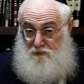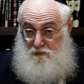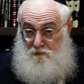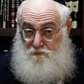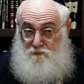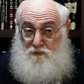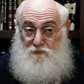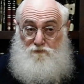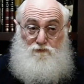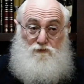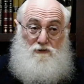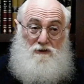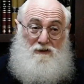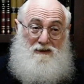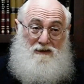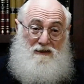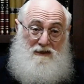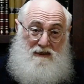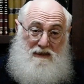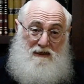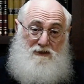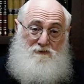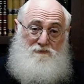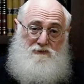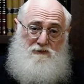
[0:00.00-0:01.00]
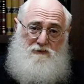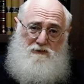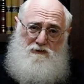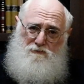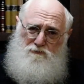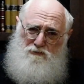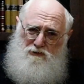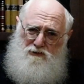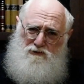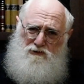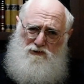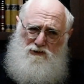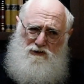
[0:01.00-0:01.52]
before he leaves. He
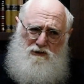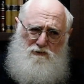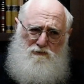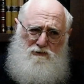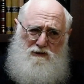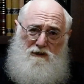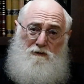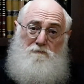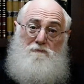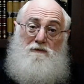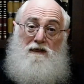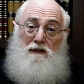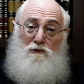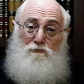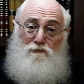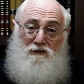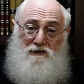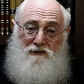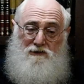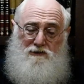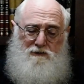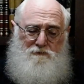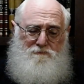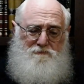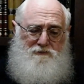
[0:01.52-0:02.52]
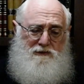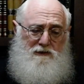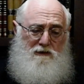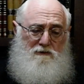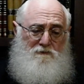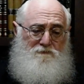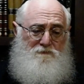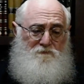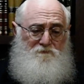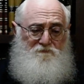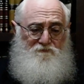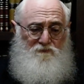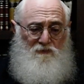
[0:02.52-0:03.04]
wants to share with something he witnessed
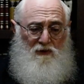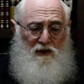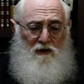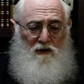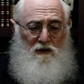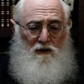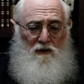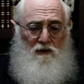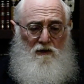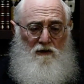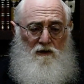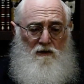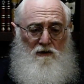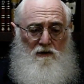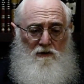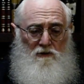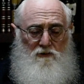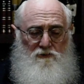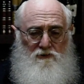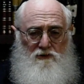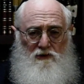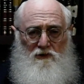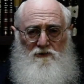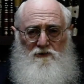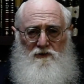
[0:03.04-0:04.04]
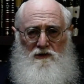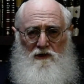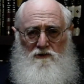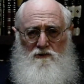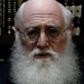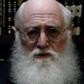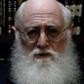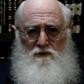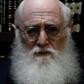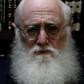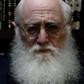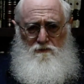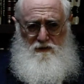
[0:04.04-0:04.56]
himself. So he says,
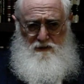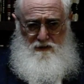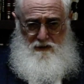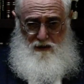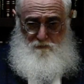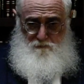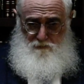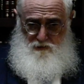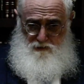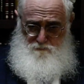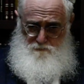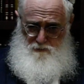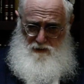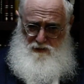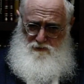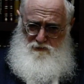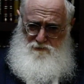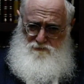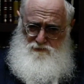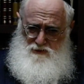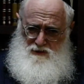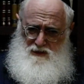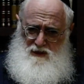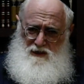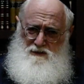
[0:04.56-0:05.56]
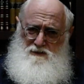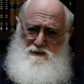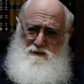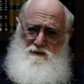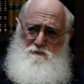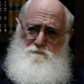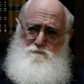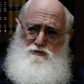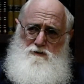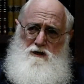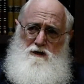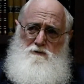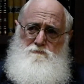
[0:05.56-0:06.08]
one time he was by Rav Shach in the
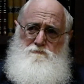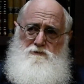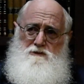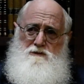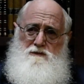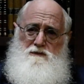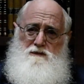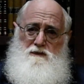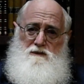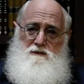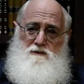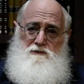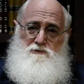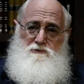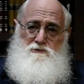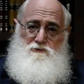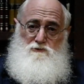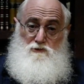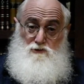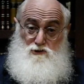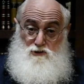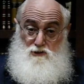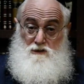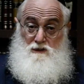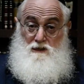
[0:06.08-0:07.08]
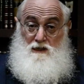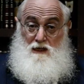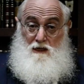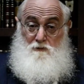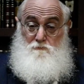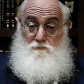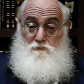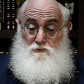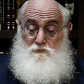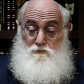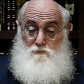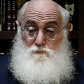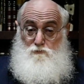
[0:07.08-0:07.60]
apartment, and the surgeon came
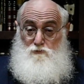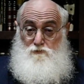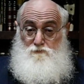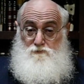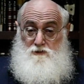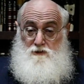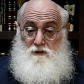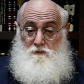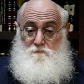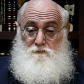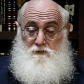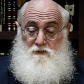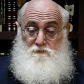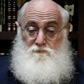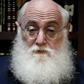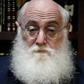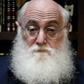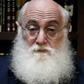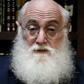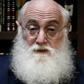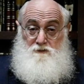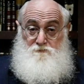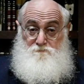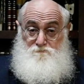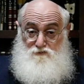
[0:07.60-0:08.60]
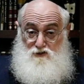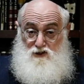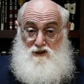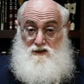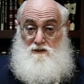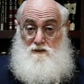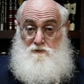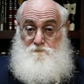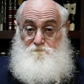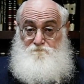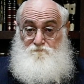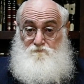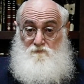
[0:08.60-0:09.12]
to remove something from his
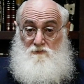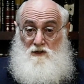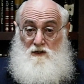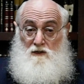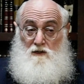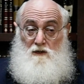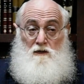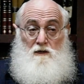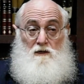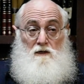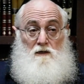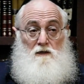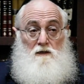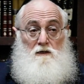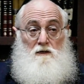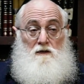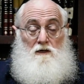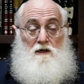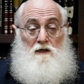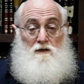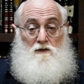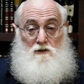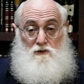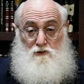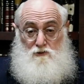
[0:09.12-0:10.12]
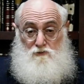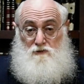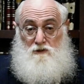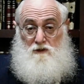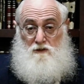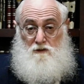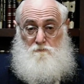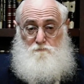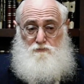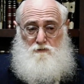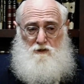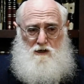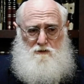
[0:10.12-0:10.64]
foot, and he could do it in
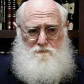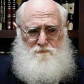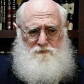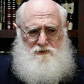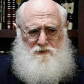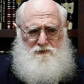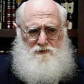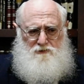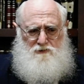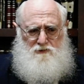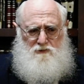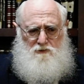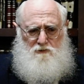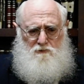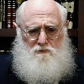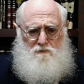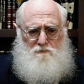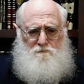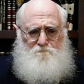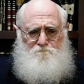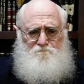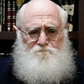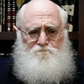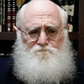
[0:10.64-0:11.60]
the apartment. So